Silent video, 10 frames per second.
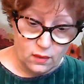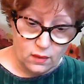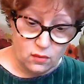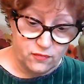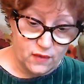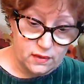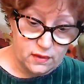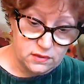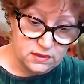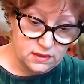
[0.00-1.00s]
Her
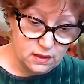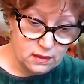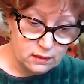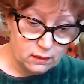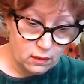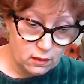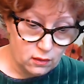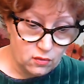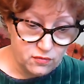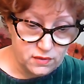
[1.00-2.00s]
father's gun
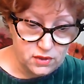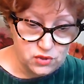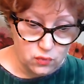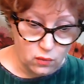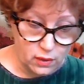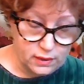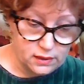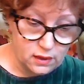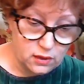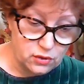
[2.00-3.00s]
hung over the door, and
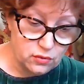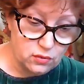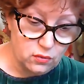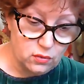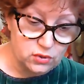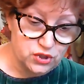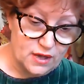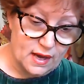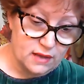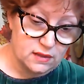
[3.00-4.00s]
their good old Jack, the